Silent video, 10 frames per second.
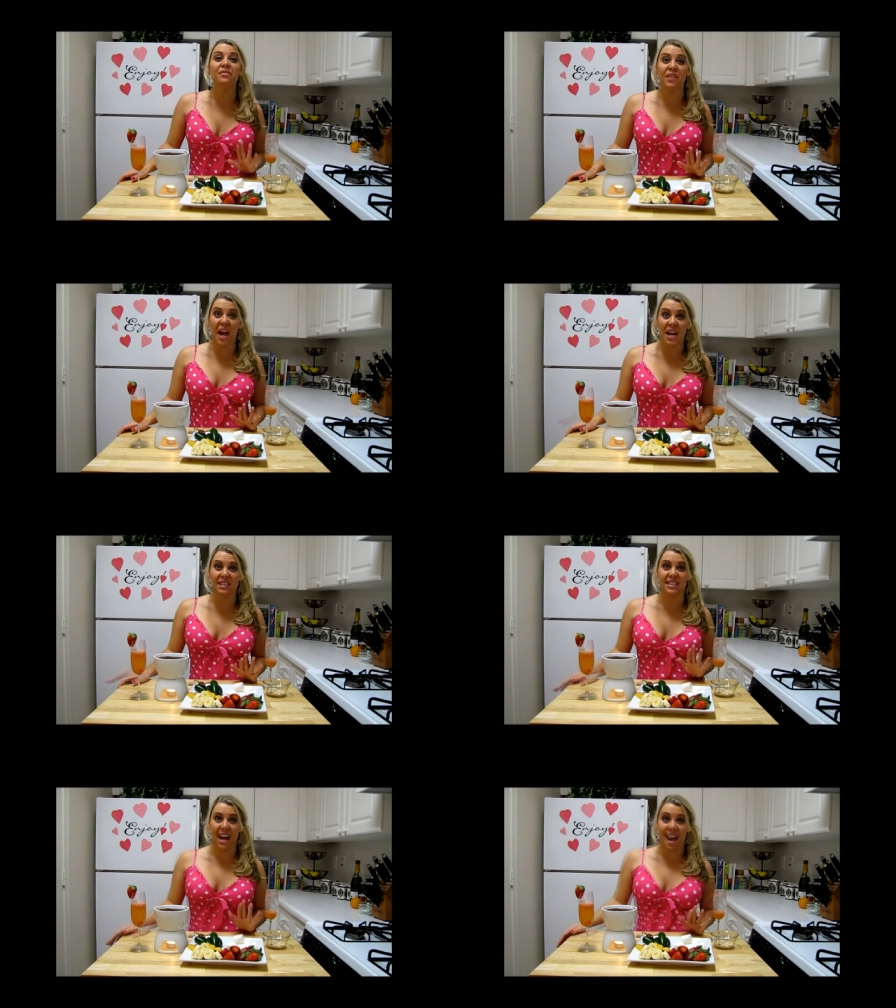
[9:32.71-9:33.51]
Fantastic. The
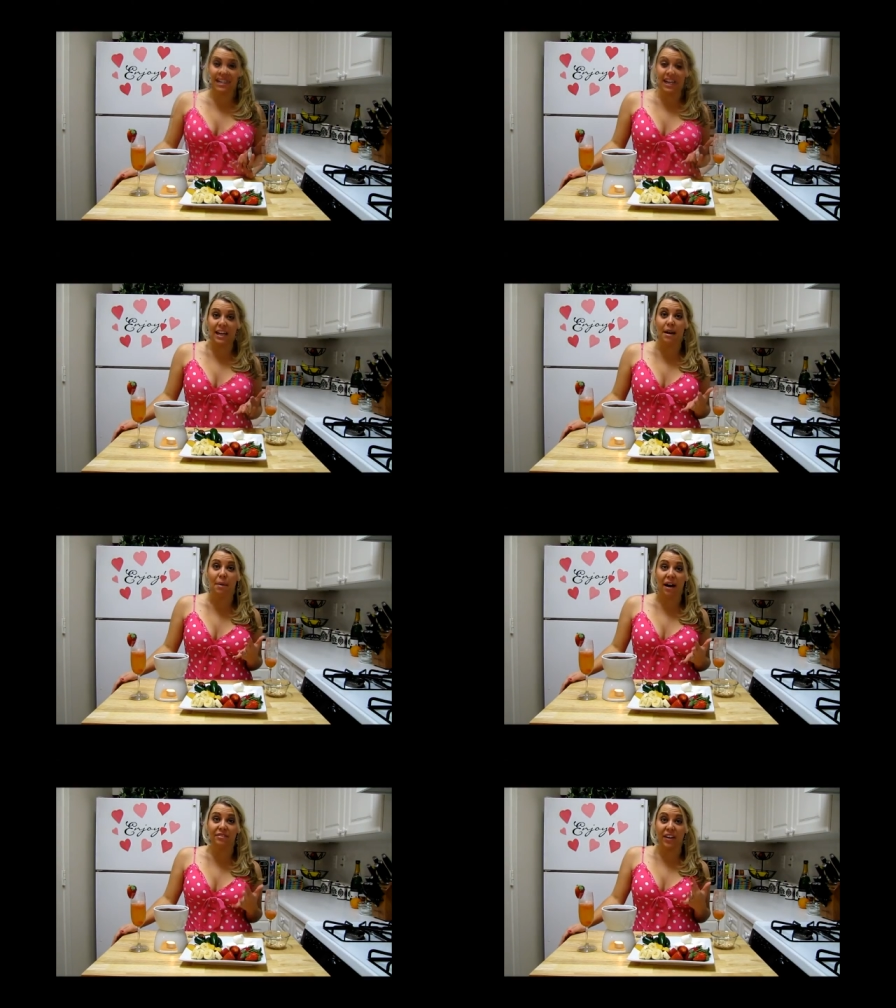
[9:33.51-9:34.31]
best thing
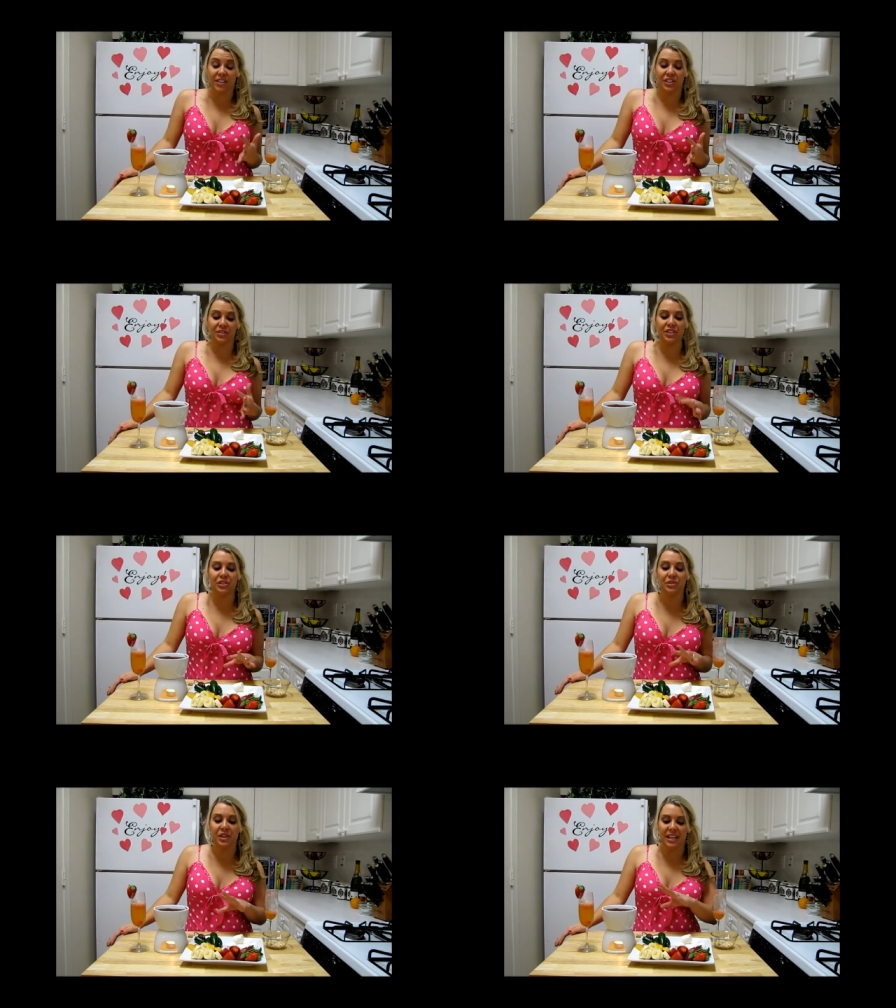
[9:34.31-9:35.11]
about fondue is
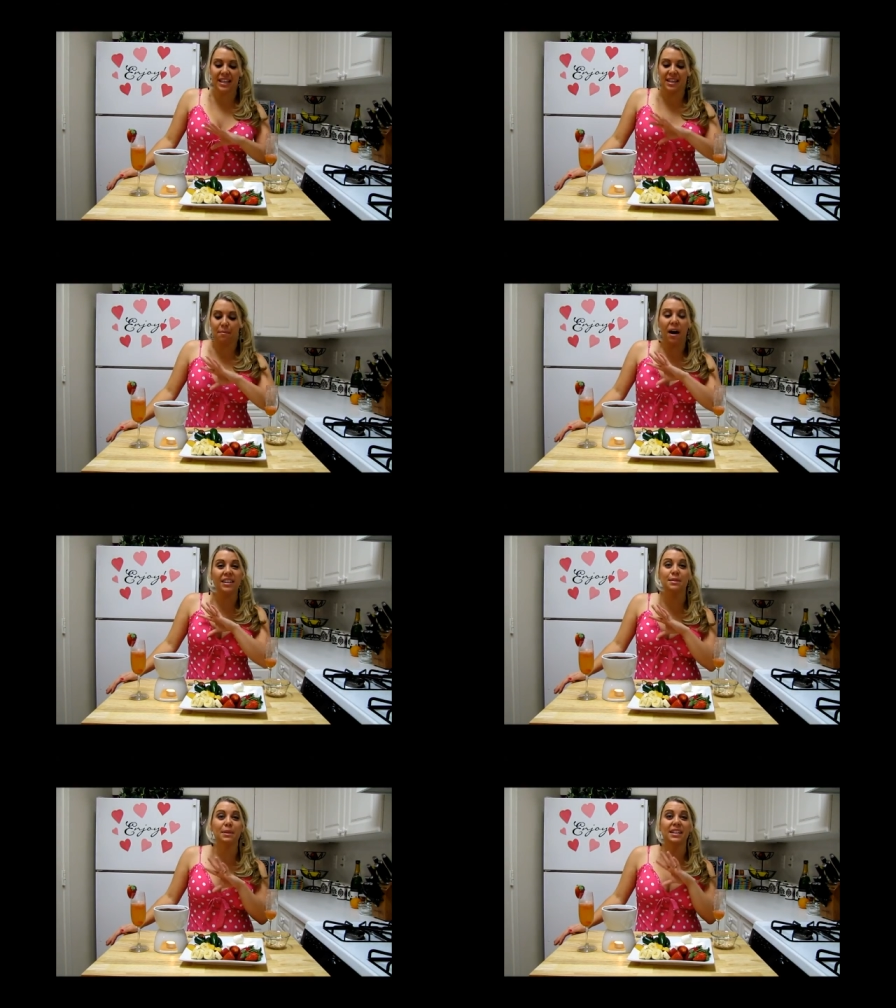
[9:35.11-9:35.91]
you the
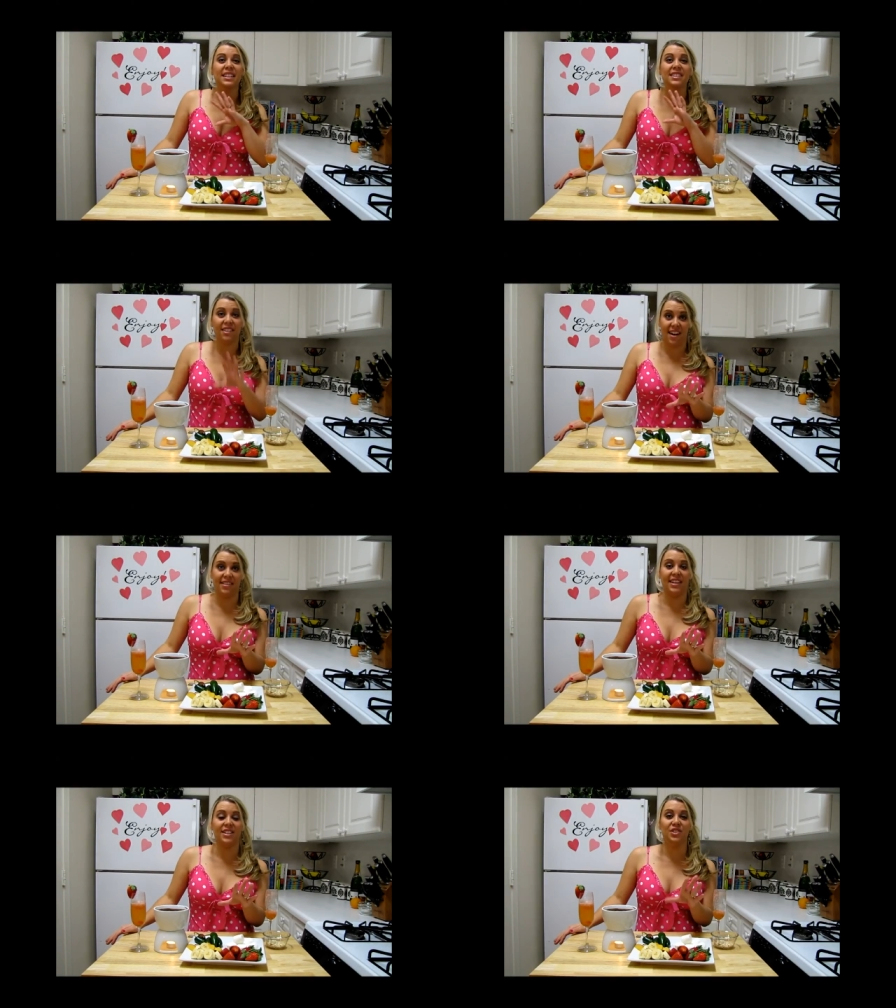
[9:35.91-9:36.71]
possibilities are
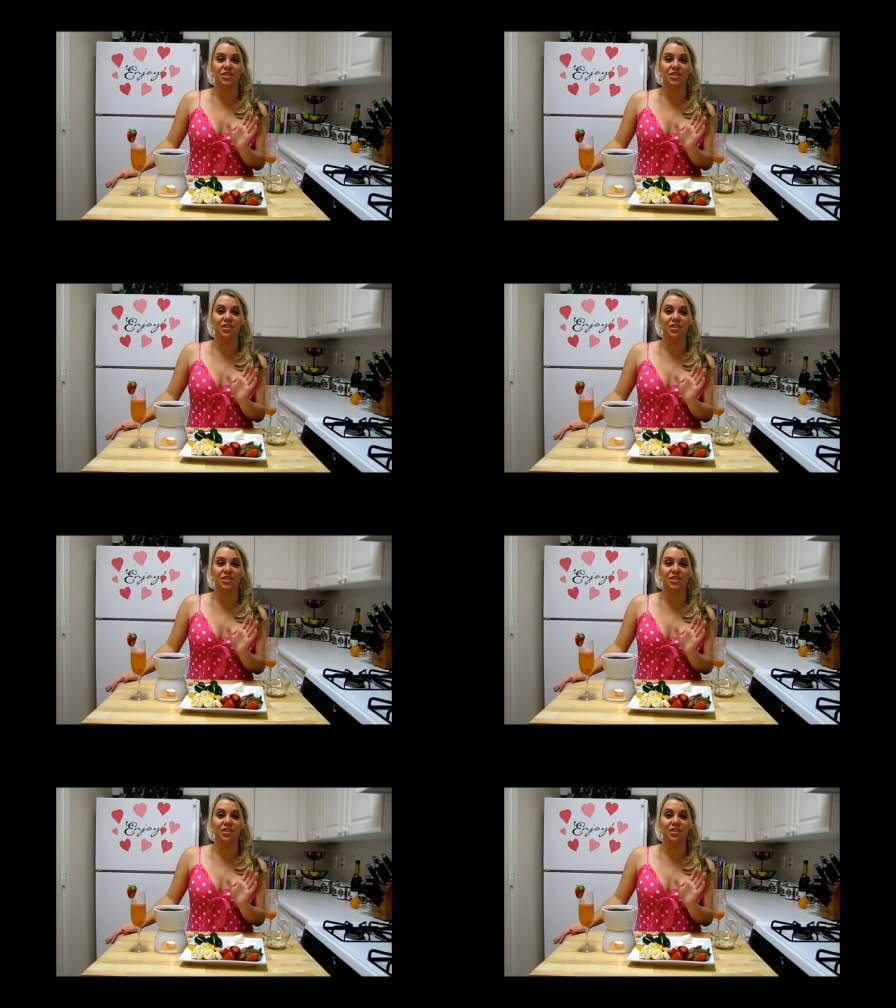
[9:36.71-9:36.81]
endless.